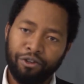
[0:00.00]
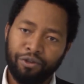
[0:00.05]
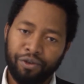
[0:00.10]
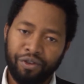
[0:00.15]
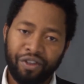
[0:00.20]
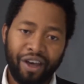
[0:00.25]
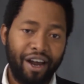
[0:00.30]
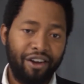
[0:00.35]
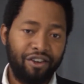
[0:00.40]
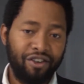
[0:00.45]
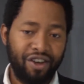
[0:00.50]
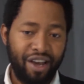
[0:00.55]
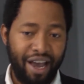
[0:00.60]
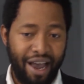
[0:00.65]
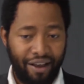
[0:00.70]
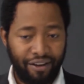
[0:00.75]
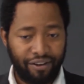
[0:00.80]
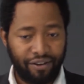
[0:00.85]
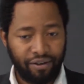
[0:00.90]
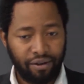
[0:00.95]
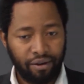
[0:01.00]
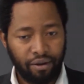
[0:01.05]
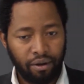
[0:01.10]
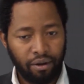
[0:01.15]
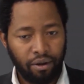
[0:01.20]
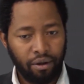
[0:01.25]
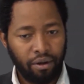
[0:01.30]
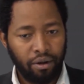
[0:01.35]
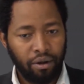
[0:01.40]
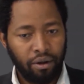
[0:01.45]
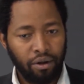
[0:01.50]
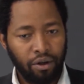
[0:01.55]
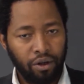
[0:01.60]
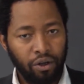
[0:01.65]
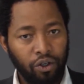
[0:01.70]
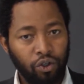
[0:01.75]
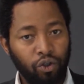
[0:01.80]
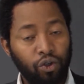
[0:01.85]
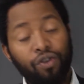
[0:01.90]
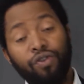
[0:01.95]
for that case.
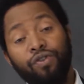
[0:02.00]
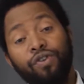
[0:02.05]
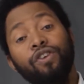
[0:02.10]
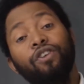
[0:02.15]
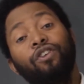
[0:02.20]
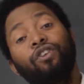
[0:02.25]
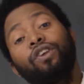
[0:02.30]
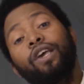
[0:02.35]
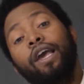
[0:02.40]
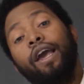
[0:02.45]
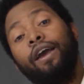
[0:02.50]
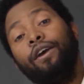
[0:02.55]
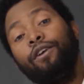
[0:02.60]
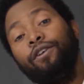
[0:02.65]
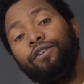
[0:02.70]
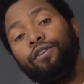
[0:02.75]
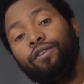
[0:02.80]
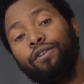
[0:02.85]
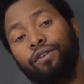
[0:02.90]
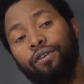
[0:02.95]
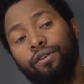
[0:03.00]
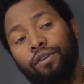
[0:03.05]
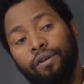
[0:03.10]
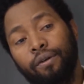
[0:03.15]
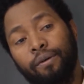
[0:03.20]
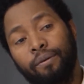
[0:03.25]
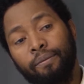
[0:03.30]
So in this case,